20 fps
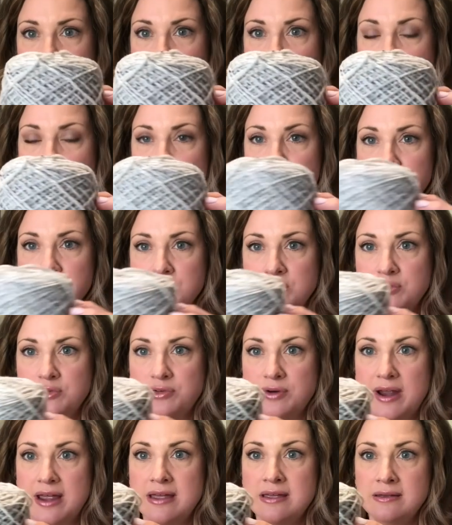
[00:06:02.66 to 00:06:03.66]
neutral
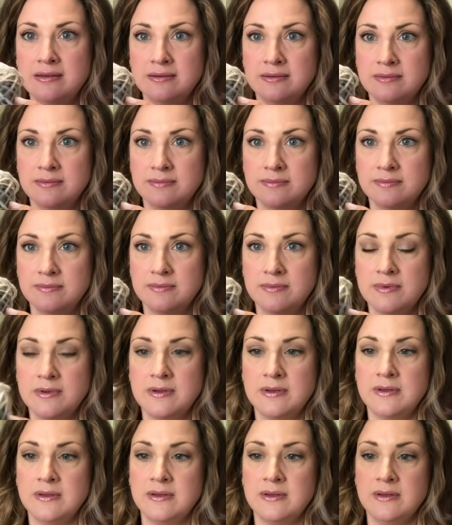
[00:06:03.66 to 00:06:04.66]
gray.
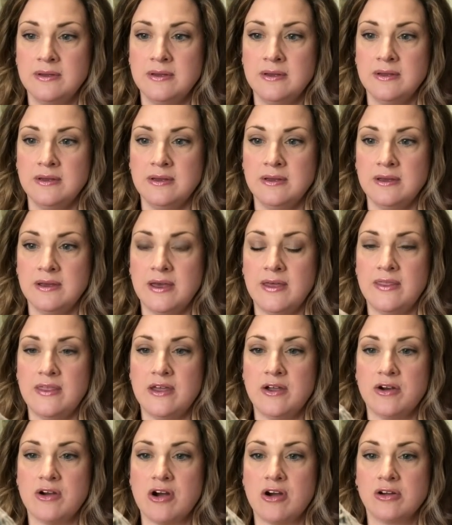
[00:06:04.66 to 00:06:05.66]
And
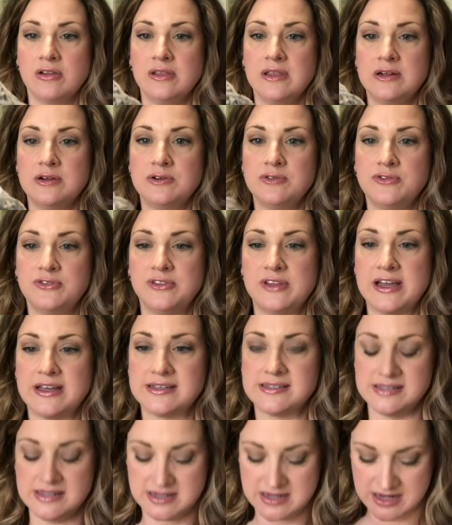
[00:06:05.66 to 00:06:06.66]
there are little
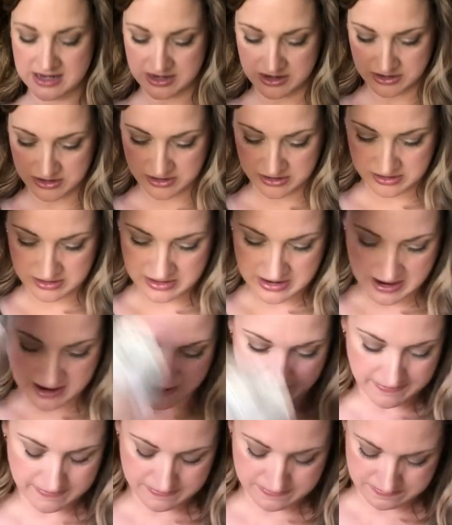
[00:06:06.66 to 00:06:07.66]
flecks in here.
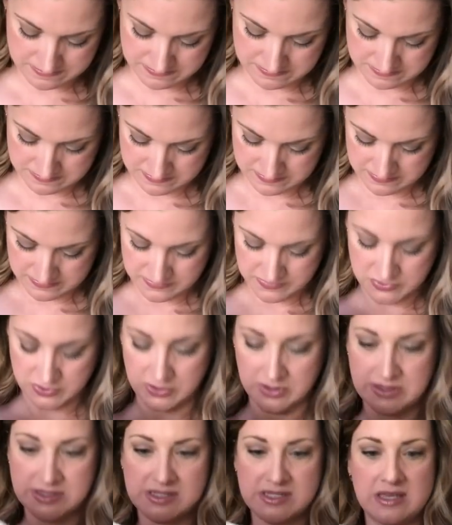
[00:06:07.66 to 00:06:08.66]
You
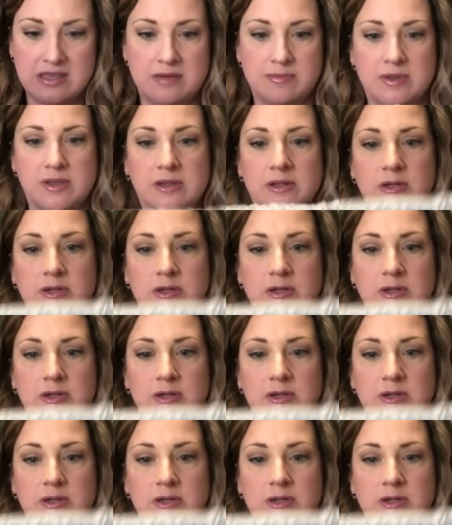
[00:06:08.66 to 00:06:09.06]
can see them a